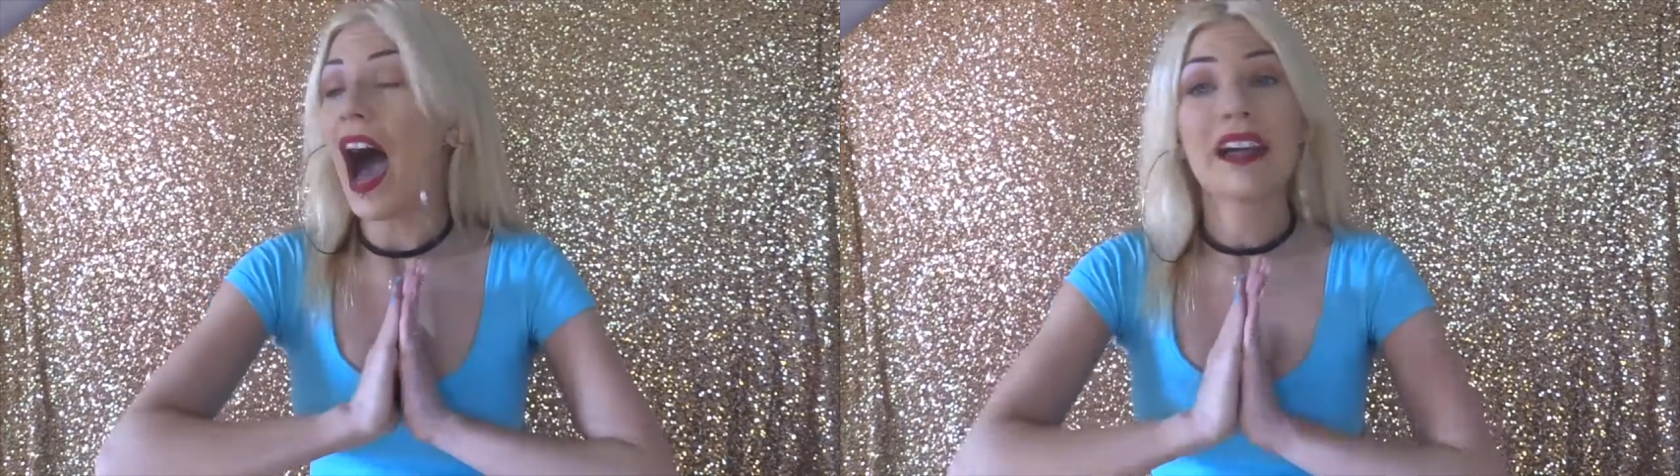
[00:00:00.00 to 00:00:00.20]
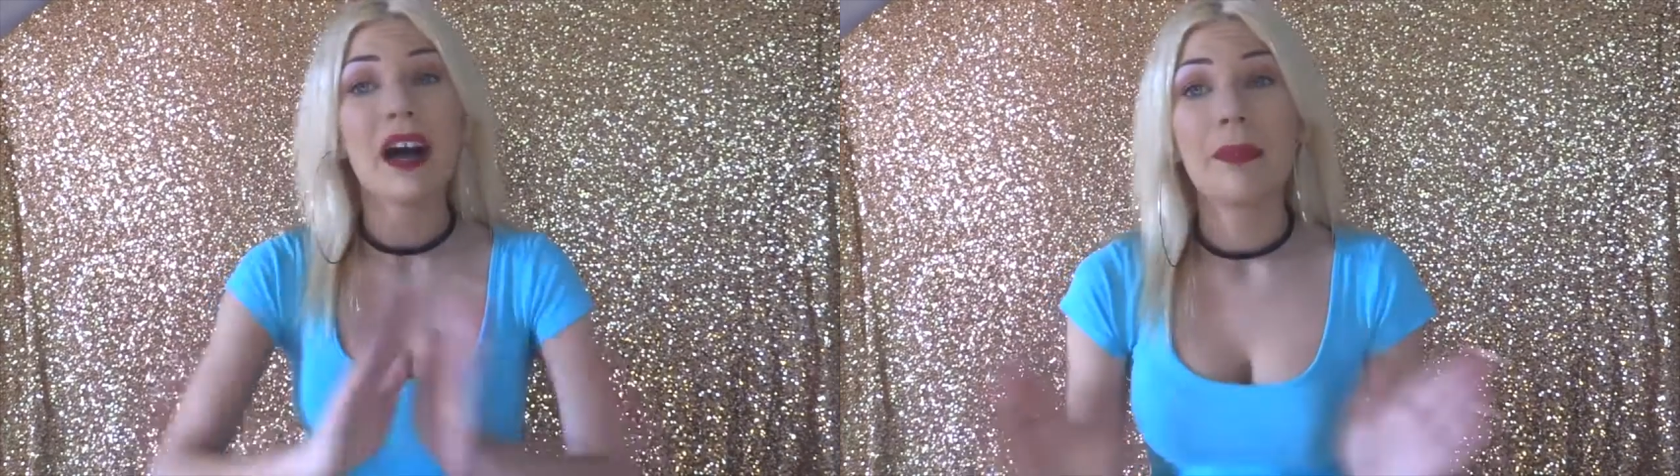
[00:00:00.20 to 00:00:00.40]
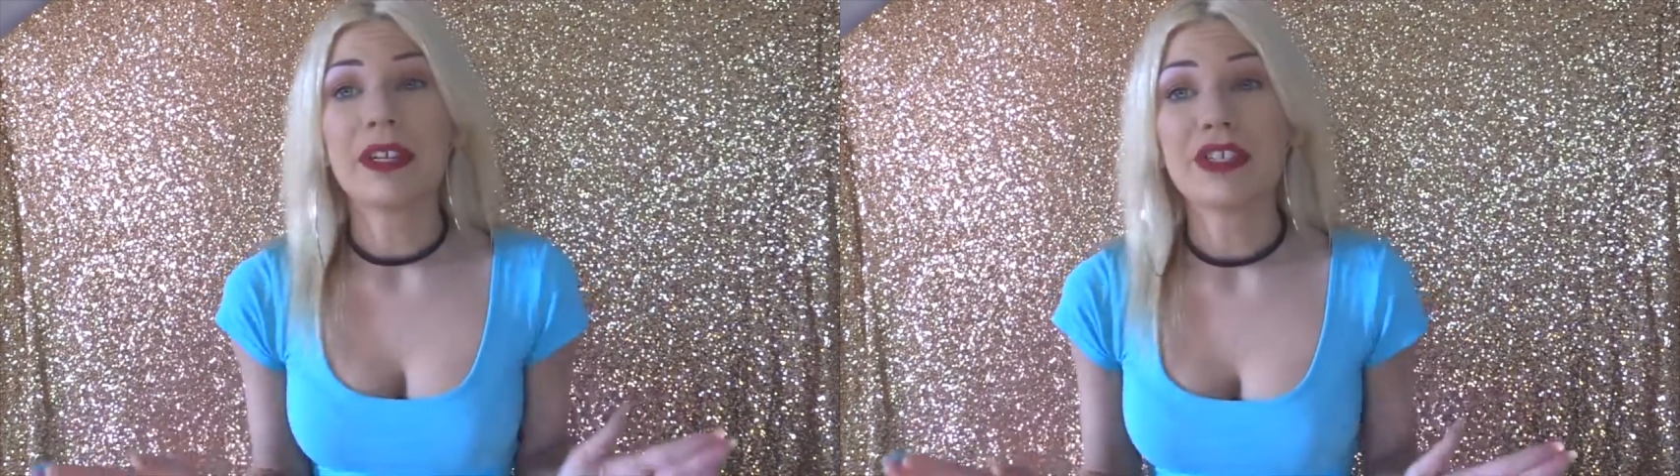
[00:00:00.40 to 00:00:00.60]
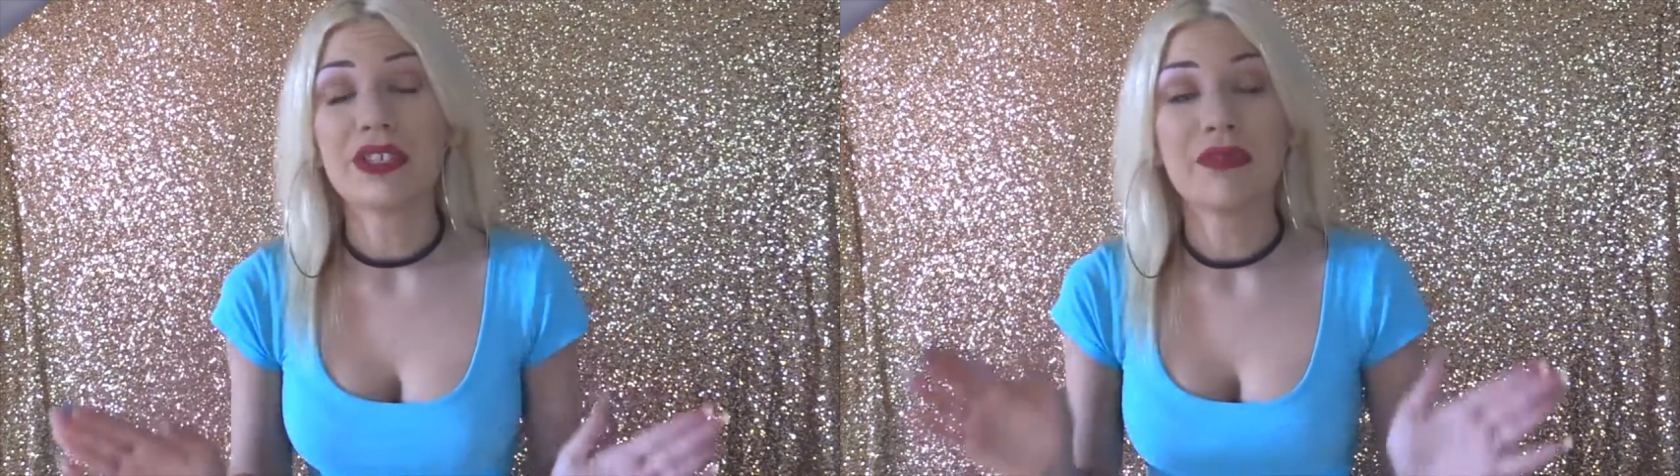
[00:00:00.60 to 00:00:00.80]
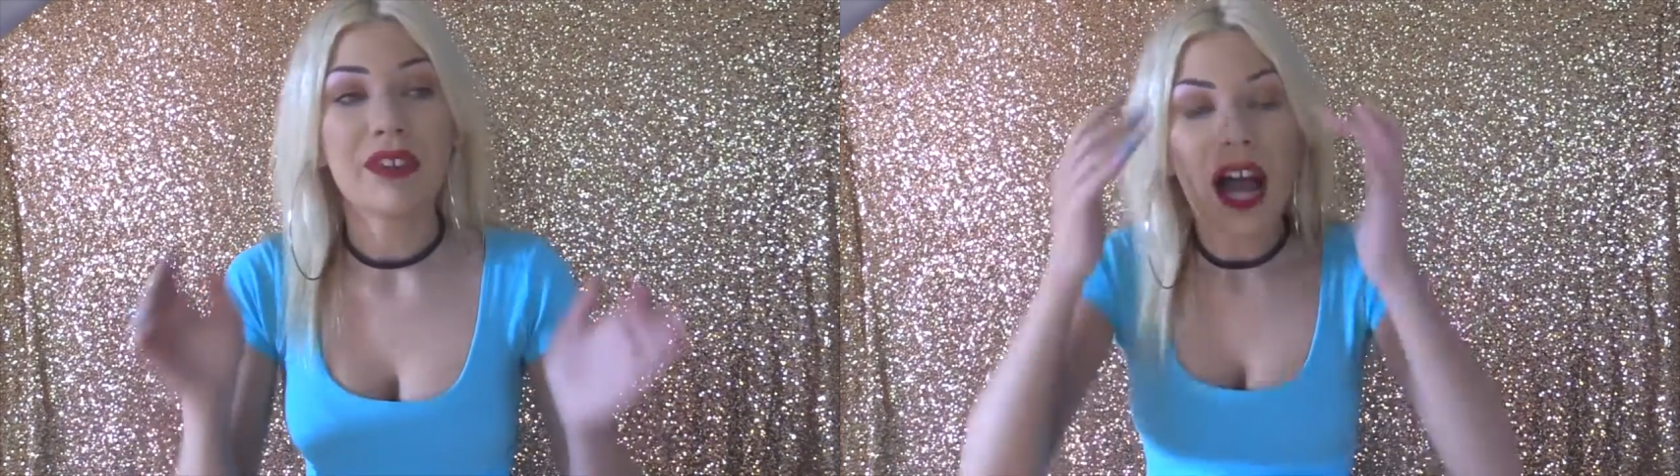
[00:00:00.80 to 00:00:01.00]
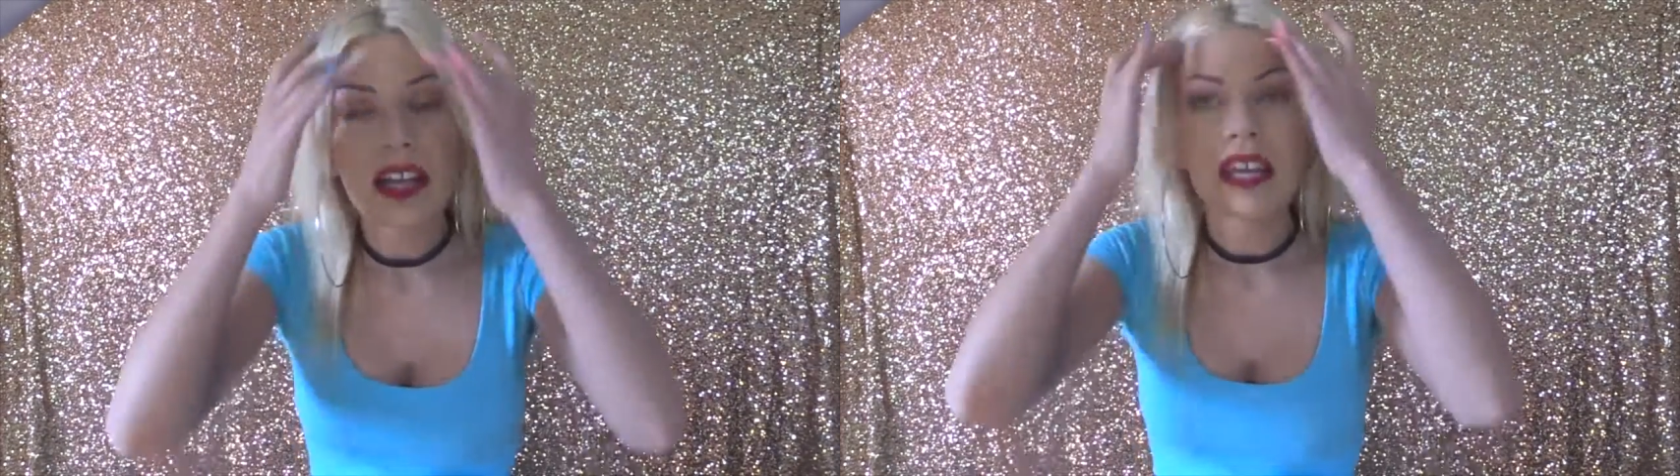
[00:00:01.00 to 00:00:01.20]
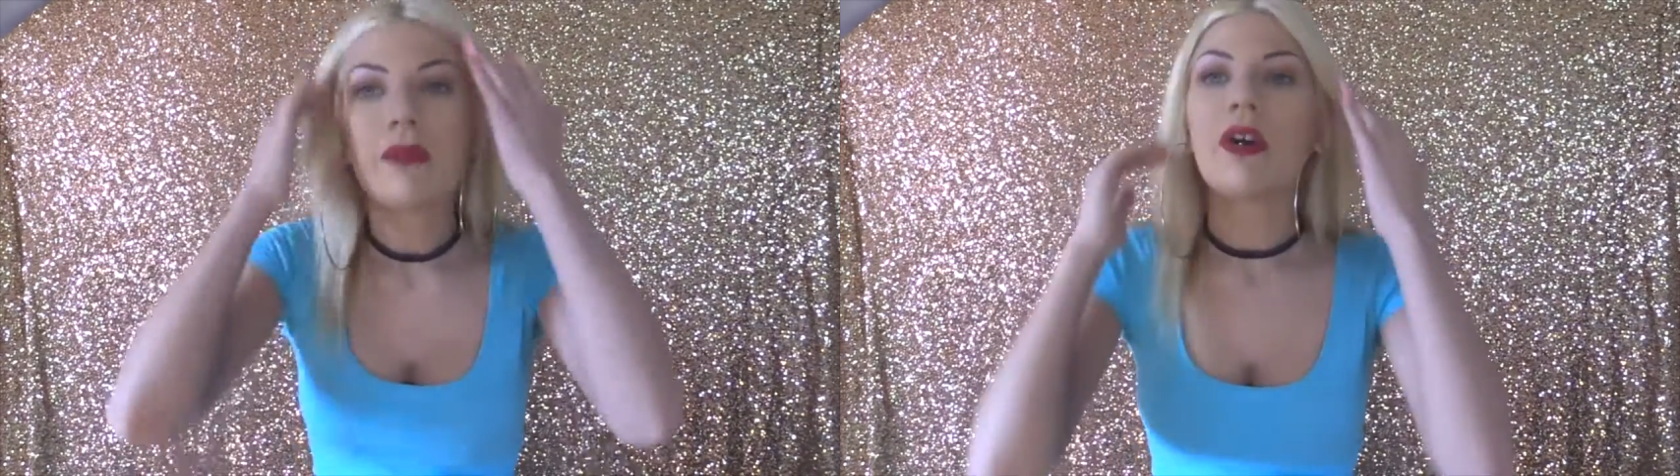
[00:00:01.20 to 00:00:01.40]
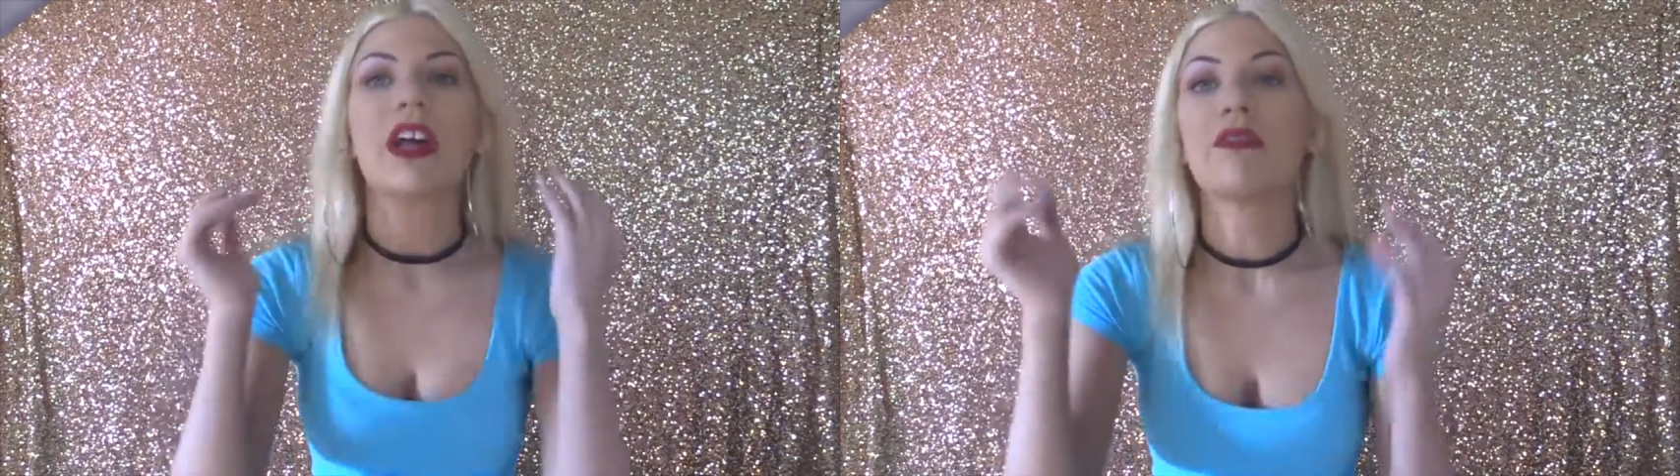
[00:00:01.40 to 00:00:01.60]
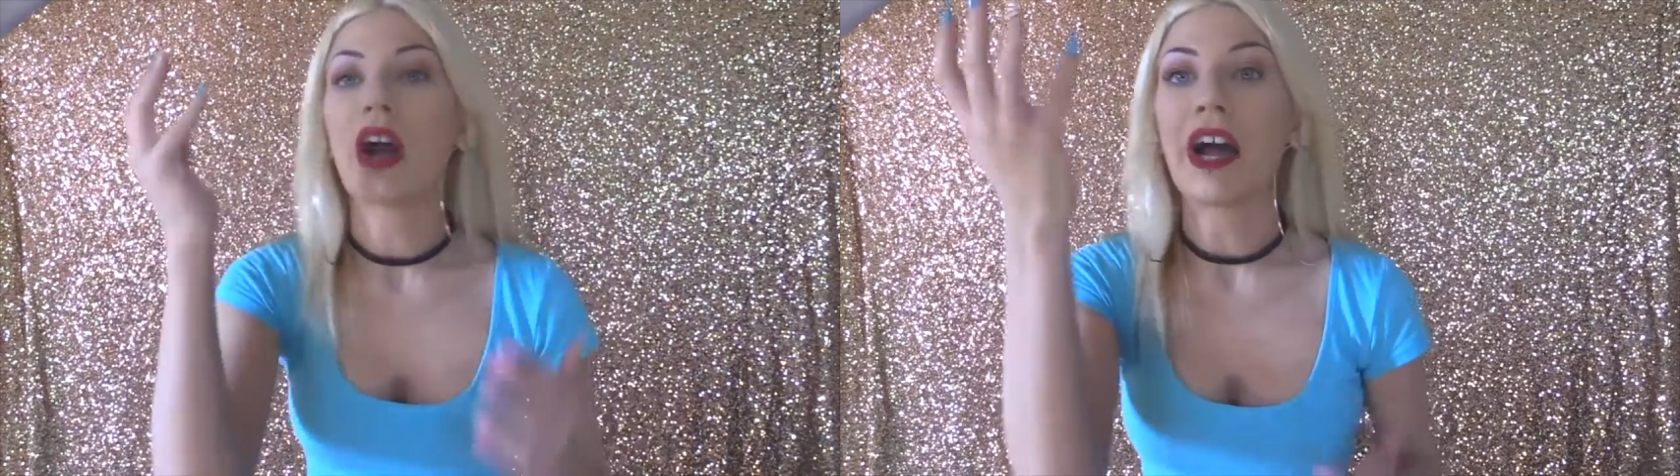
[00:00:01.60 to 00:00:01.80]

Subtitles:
I got pictures of Kylie and whatever,